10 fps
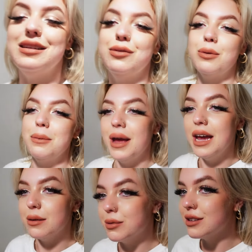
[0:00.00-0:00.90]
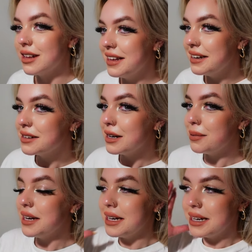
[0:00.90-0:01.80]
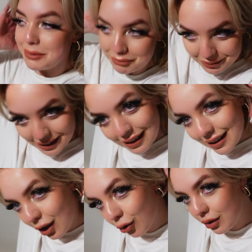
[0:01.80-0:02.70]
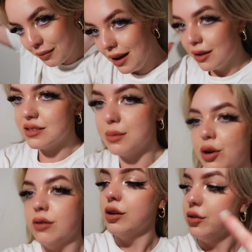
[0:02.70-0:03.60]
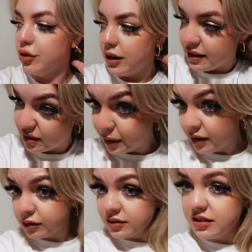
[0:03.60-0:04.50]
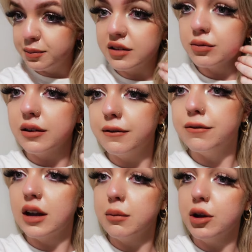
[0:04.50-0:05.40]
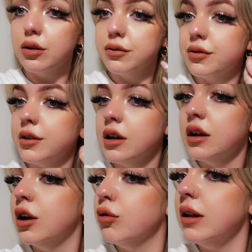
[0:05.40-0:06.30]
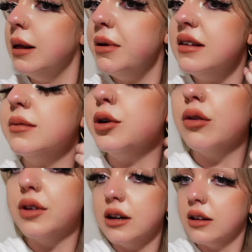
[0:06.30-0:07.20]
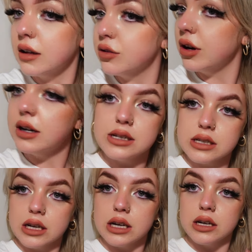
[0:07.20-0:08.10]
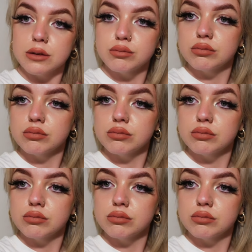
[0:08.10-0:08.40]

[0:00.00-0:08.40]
see what we made, because I think it's gonna be a good amount. Tomorrow I've got to straighten these parts, because these parts are really fucking me off, really pissing me off. I need to like straighten it to like here.